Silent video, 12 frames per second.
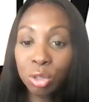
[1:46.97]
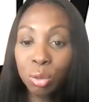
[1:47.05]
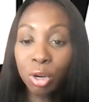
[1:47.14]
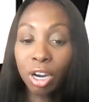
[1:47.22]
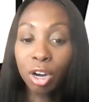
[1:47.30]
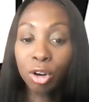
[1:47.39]

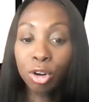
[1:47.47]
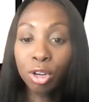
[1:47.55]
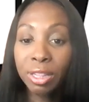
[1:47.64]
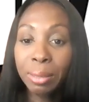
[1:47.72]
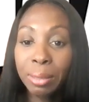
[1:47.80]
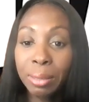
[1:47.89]
to an
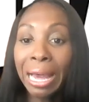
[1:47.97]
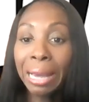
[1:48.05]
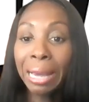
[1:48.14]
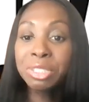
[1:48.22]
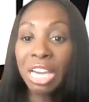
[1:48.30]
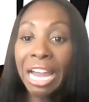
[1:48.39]
early
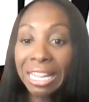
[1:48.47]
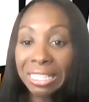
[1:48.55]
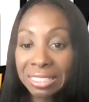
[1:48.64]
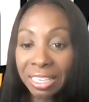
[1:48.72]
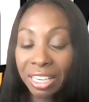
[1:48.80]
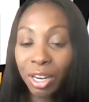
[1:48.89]
Bob
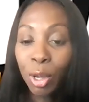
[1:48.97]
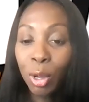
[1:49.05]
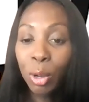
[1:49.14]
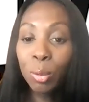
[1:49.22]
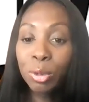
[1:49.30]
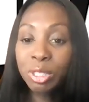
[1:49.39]
Johnson
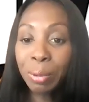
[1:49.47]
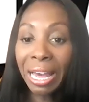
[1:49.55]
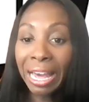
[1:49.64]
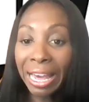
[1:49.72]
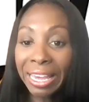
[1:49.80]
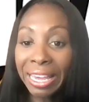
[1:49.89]
who was
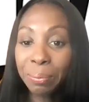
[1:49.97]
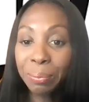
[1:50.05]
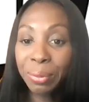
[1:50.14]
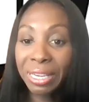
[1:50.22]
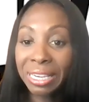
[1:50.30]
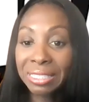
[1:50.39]
behind
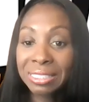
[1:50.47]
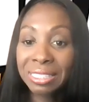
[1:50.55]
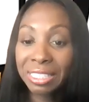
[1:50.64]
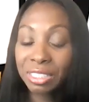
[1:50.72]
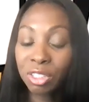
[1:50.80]
BET.